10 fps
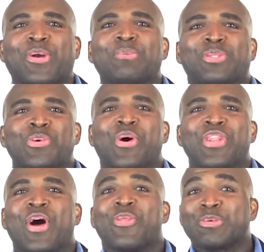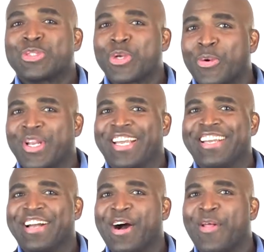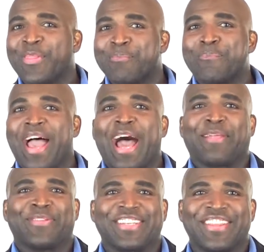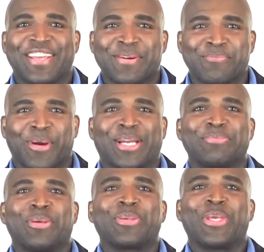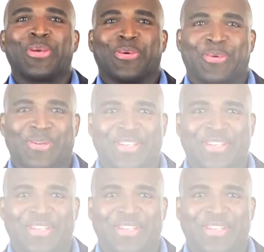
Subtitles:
Welcome to another journey on the path to the unbreakable you.